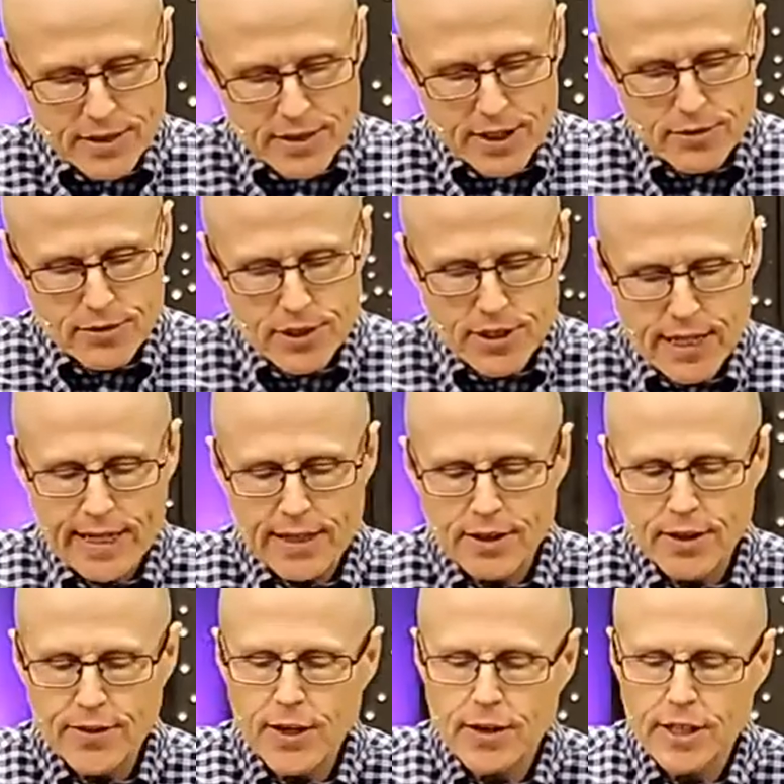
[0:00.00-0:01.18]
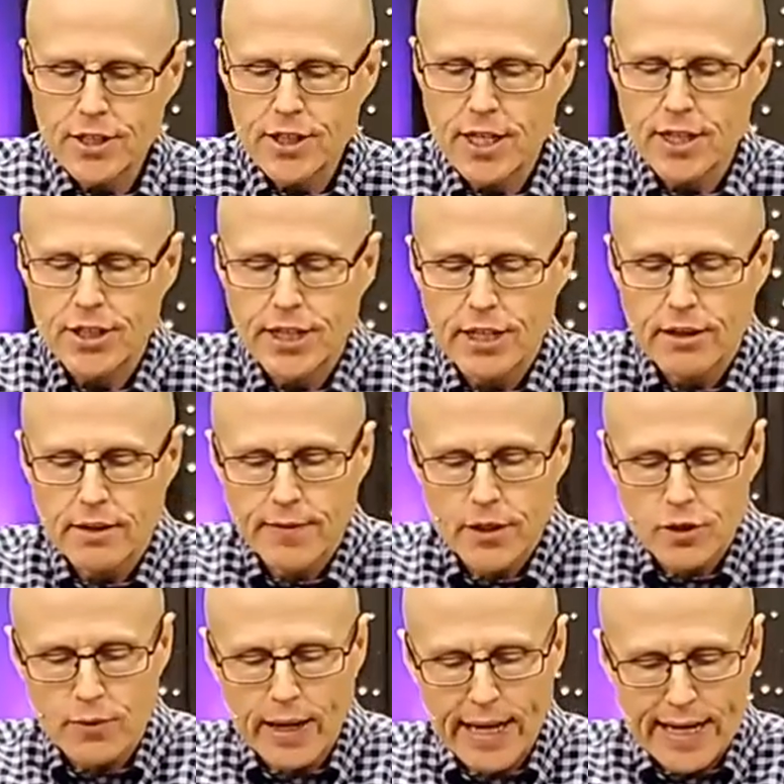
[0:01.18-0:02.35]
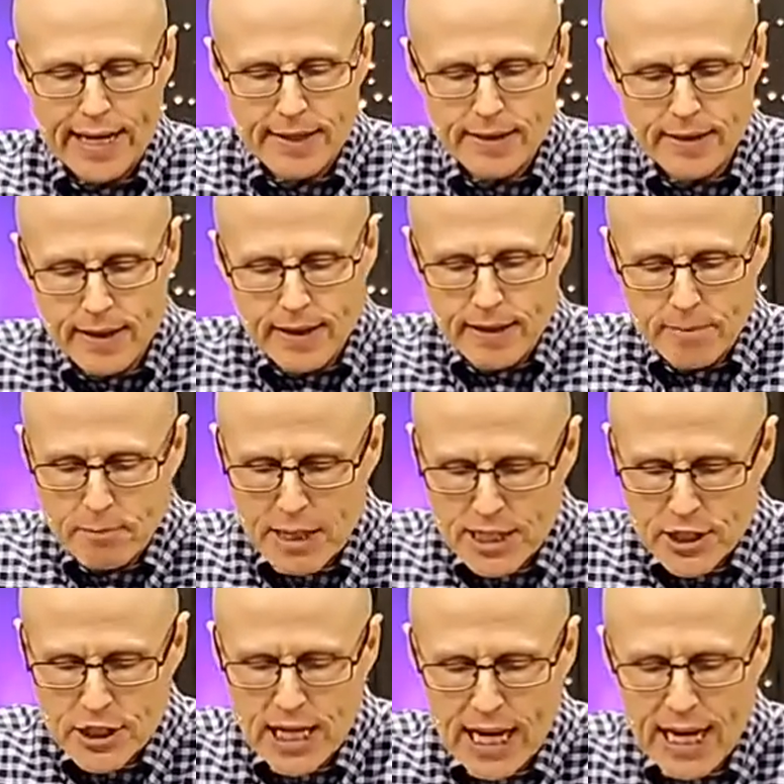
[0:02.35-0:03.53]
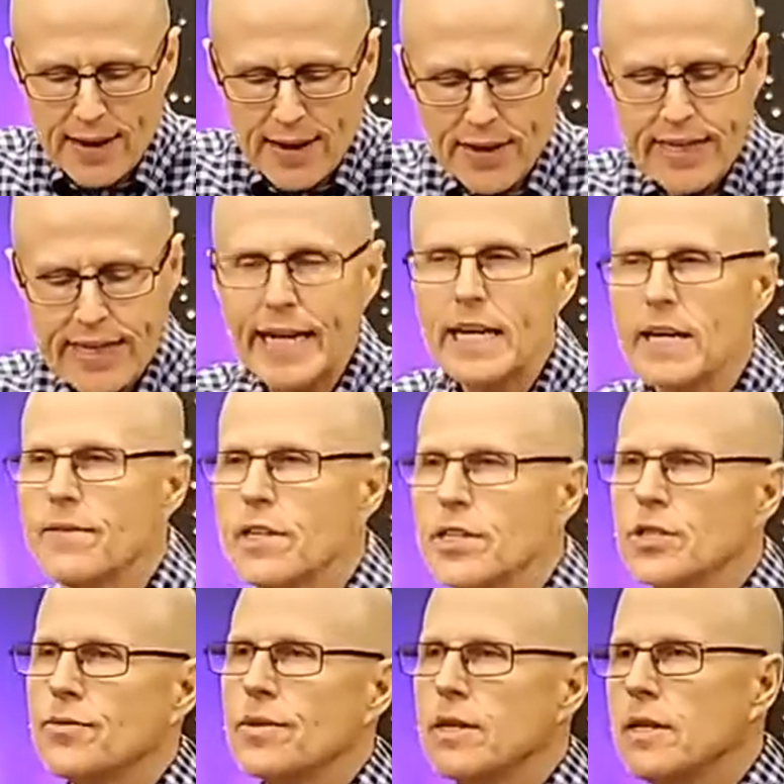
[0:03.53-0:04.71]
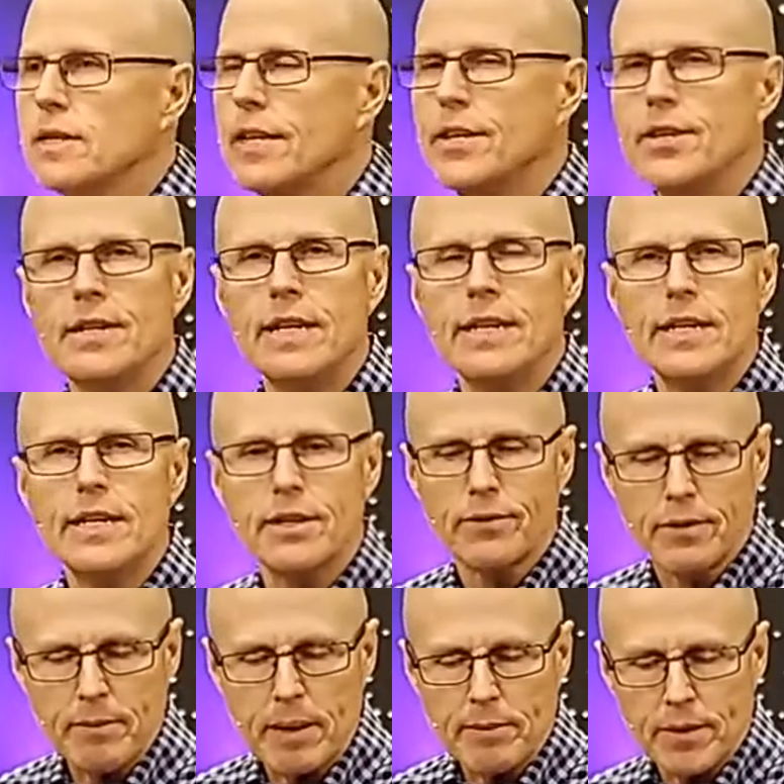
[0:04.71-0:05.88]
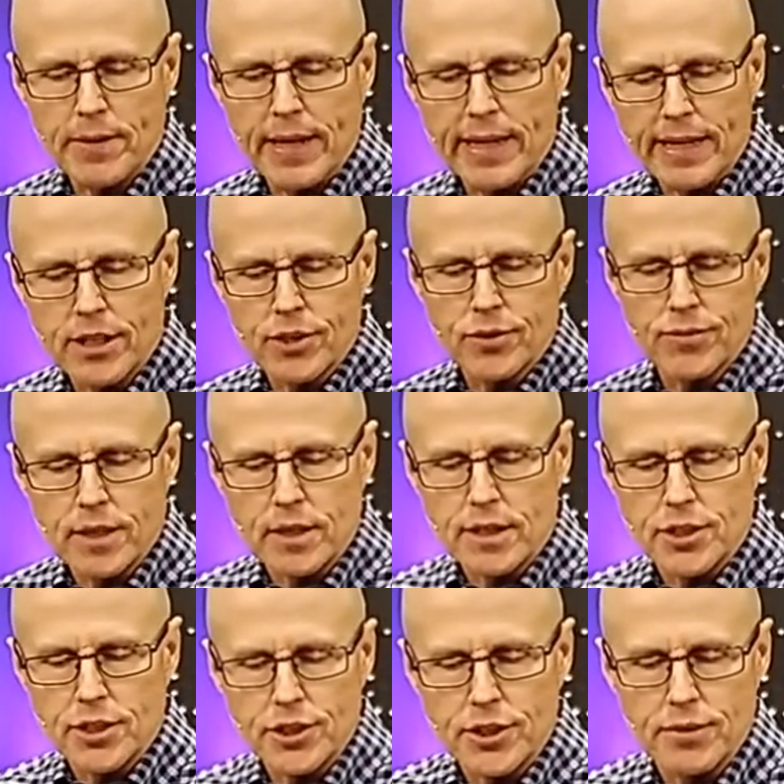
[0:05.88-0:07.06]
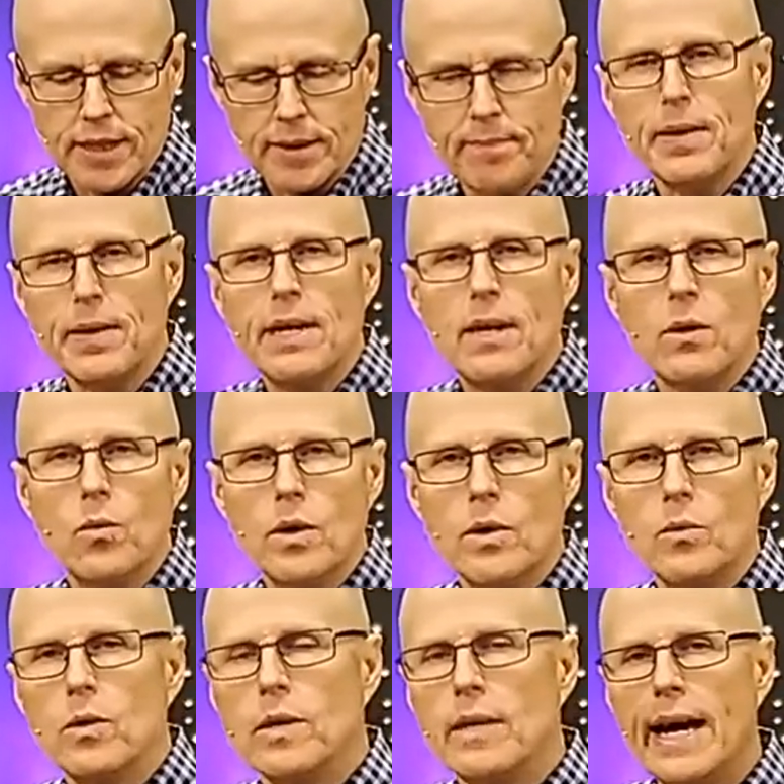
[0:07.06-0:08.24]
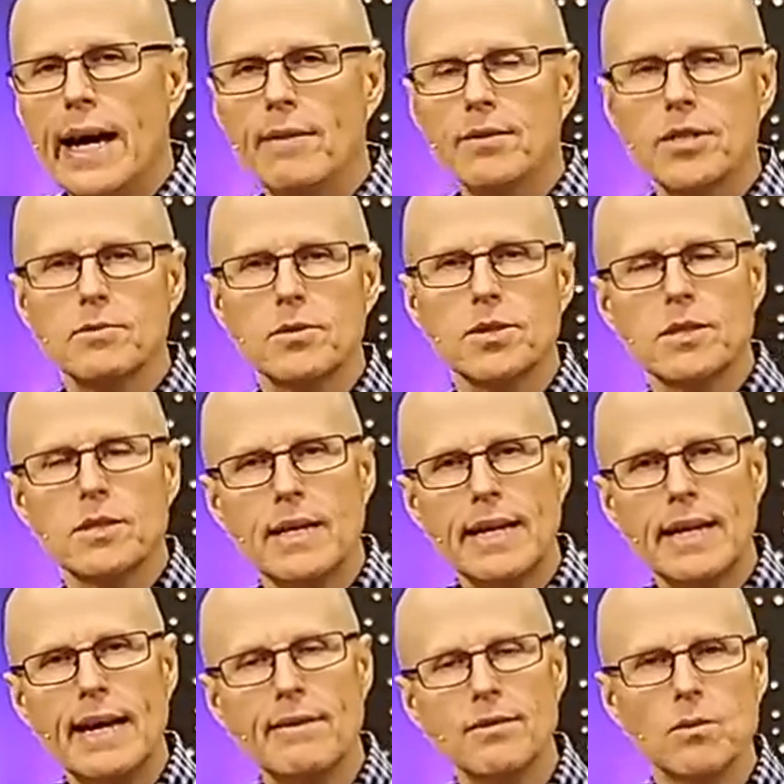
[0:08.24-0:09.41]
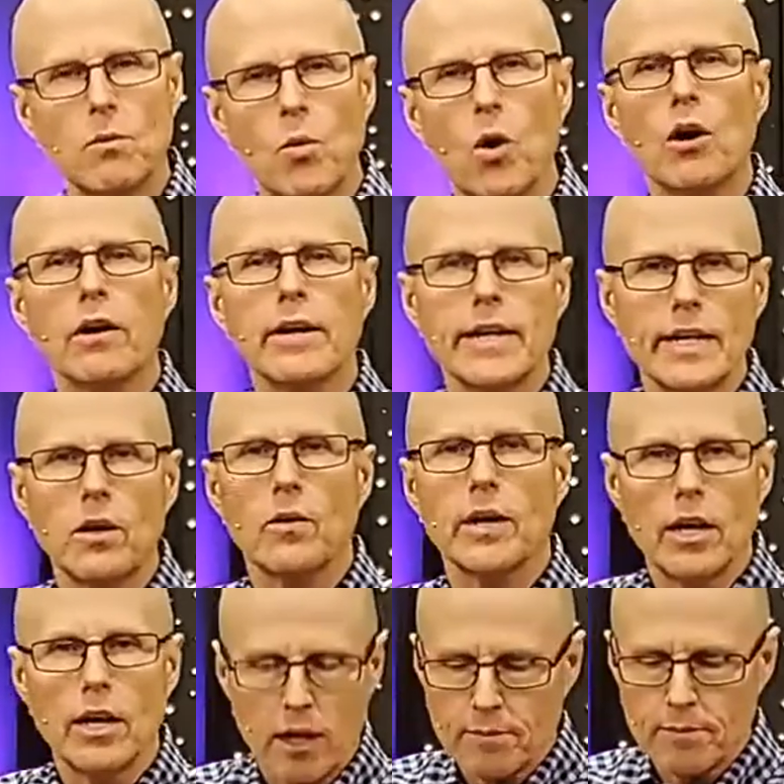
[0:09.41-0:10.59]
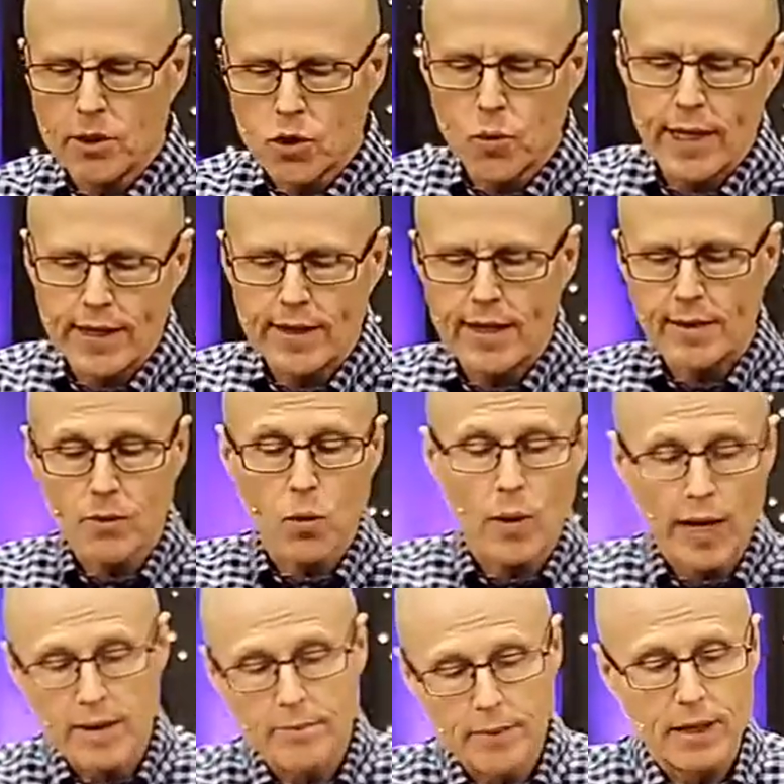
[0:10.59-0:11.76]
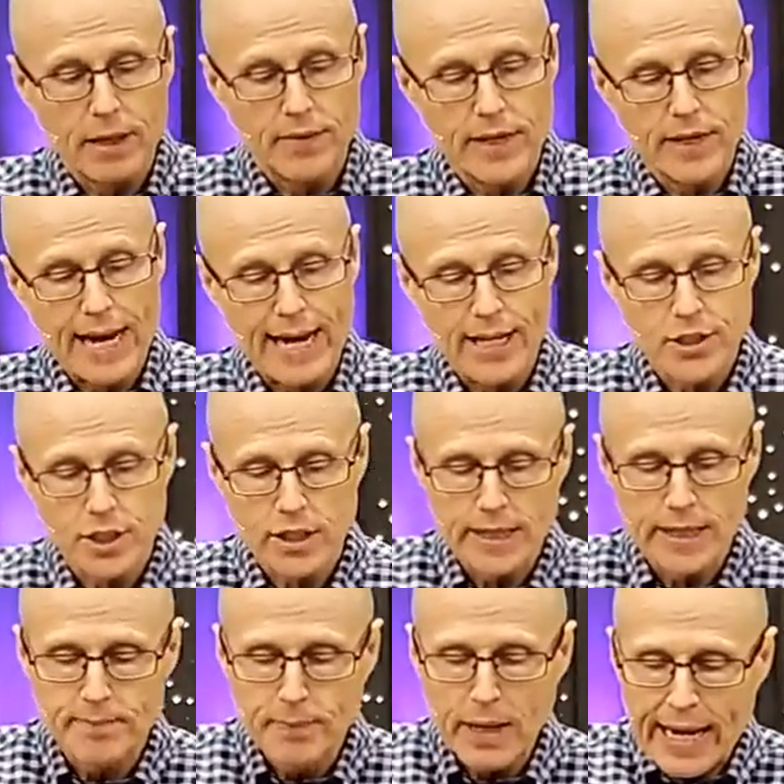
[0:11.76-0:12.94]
it's interesting, in the 36th year of his reign, Baasha, the king of Israel, now you need to remember that Israel and Judah would, would have some, they'd have some warring going on between them, quite a bit of it actually.